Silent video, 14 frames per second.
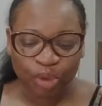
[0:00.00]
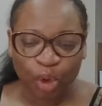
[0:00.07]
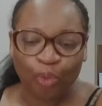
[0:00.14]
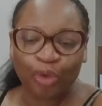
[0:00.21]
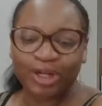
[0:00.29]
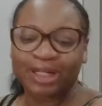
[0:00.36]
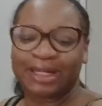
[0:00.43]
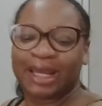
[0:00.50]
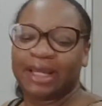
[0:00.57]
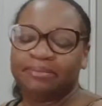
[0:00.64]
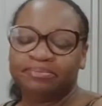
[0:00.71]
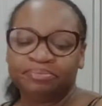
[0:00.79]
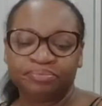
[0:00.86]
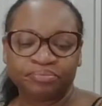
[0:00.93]
One a
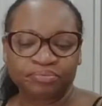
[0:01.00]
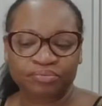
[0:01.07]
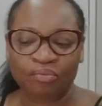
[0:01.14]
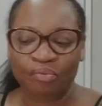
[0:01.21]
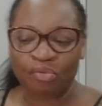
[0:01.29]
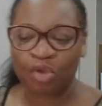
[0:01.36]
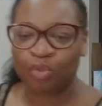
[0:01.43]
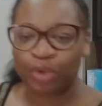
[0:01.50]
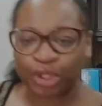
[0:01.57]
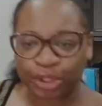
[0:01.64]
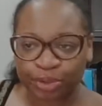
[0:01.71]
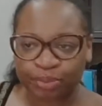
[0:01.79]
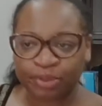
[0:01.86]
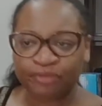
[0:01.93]
day would
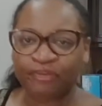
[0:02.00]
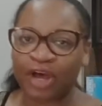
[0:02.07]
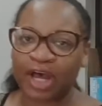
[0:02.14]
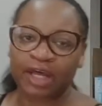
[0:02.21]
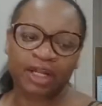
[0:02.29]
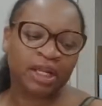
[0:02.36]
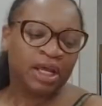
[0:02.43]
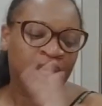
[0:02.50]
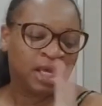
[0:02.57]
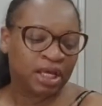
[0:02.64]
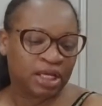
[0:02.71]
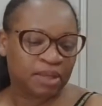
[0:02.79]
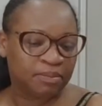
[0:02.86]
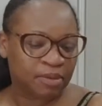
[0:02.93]
do. me fine.
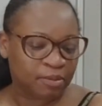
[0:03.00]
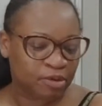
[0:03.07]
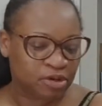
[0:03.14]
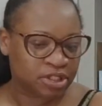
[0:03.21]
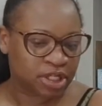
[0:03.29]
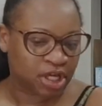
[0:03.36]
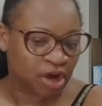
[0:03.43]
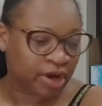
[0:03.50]
Give me my protein.